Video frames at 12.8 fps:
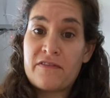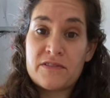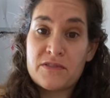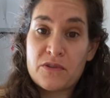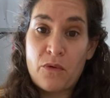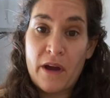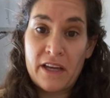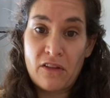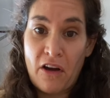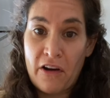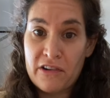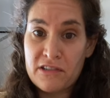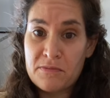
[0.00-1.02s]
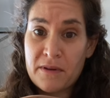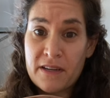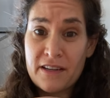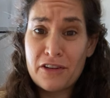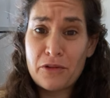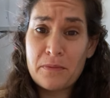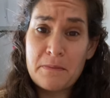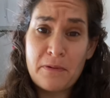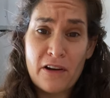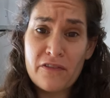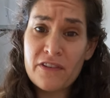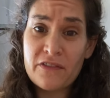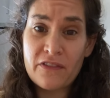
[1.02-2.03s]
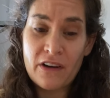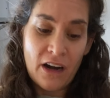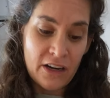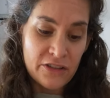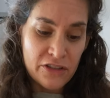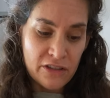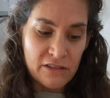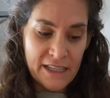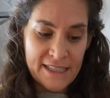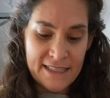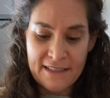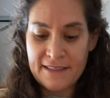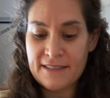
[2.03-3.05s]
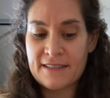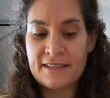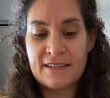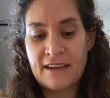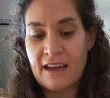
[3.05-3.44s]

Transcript: It's quite large, but it'll be perfect for underglazes.